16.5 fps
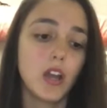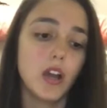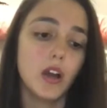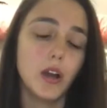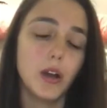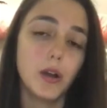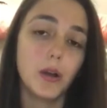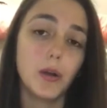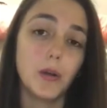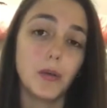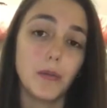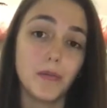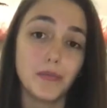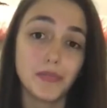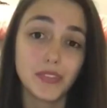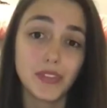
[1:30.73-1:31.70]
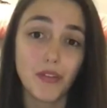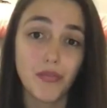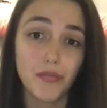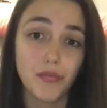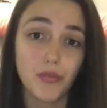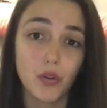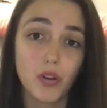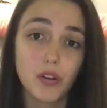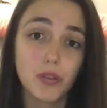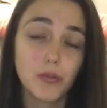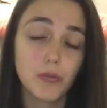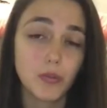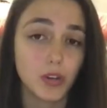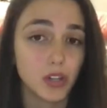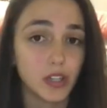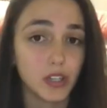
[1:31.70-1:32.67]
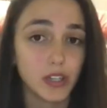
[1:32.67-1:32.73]
The fourth
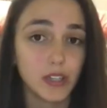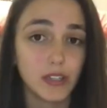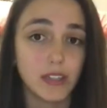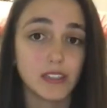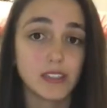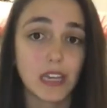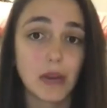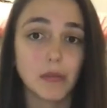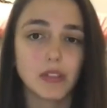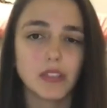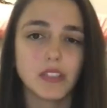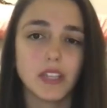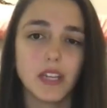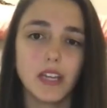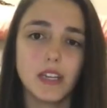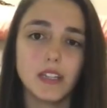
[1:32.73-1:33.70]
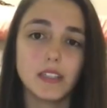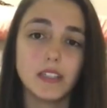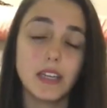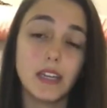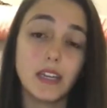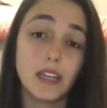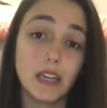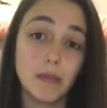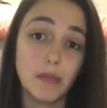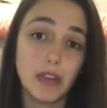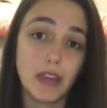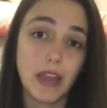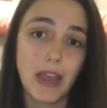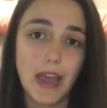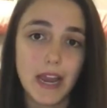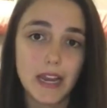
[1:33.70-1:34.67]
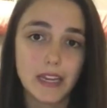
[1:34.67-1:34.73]
one that Simon says it can be
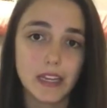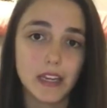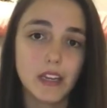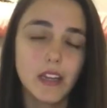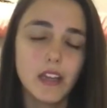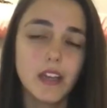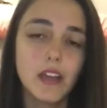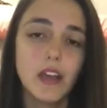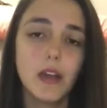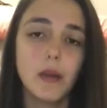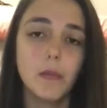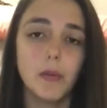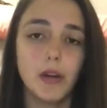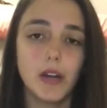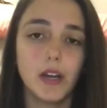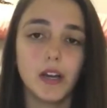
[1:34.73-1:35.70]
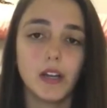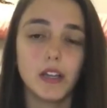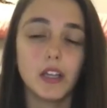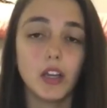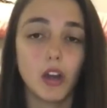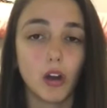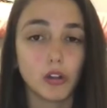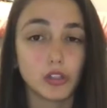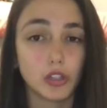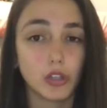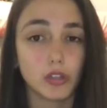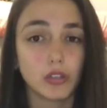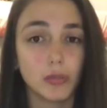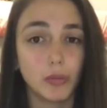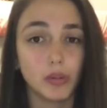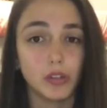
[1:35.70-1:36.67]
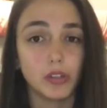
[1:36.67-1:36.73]
added, but he always talks
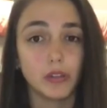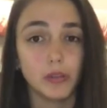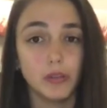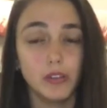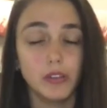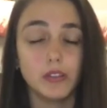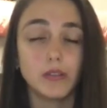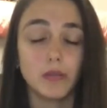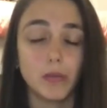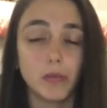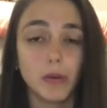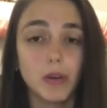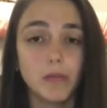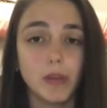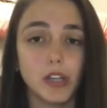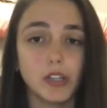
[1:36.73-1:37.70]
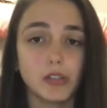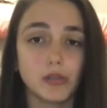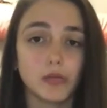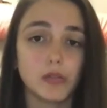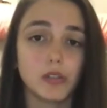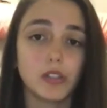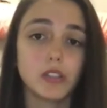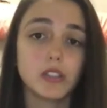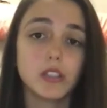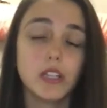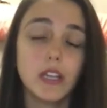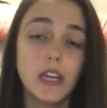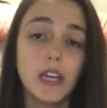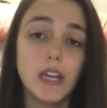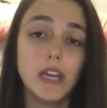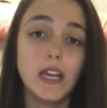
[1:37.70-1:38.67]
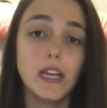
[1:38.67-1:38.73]
about these three major ones.
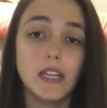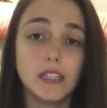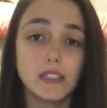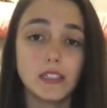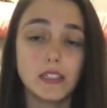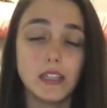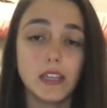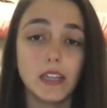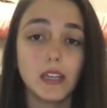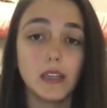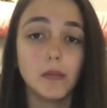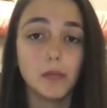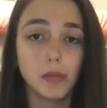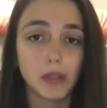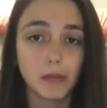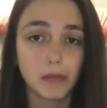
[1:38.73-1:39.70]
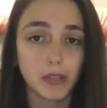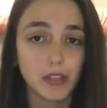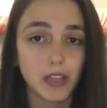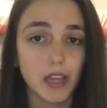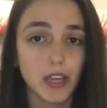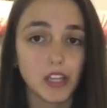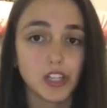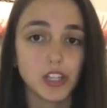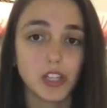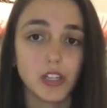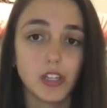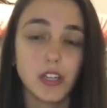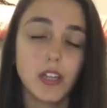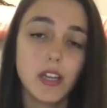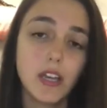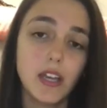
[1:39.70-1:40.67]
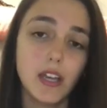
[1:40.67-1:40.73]
It's the implementation.
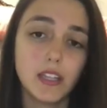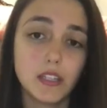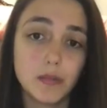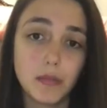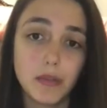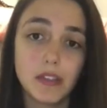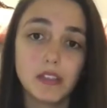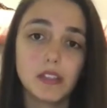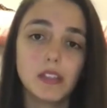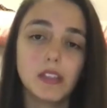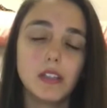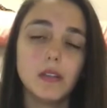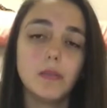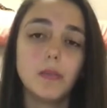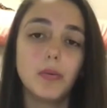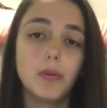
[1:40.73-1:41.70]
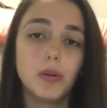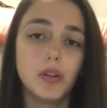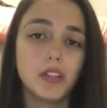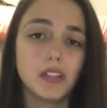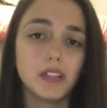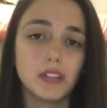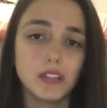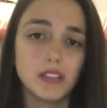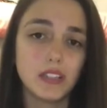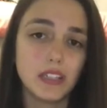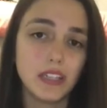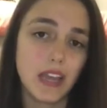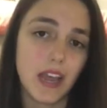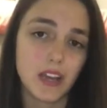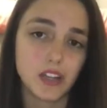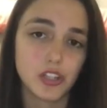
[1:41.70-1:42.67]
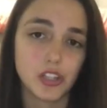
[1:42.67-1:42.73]
It's basically putting this in
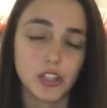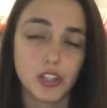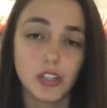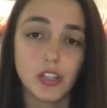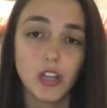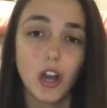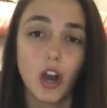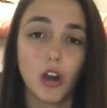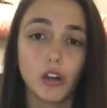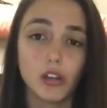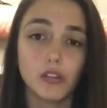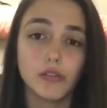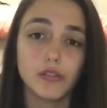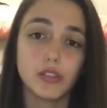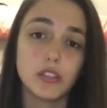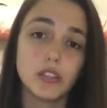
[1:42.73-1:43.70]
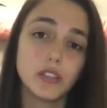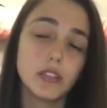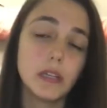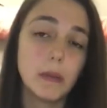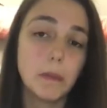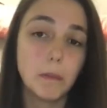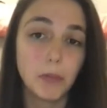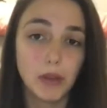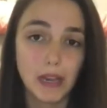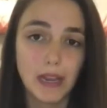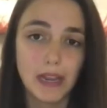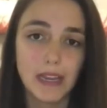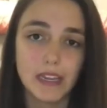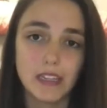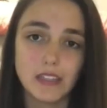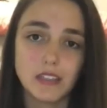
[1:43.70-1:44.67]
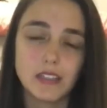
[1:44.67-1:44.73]
action, all of these
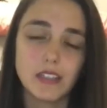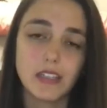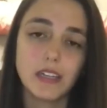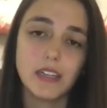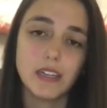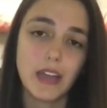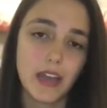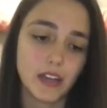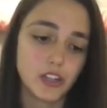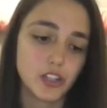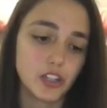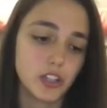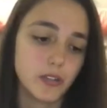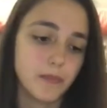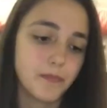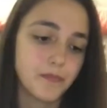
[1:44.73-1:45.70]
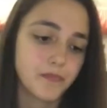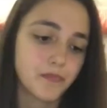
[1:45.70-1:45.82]
plans in action.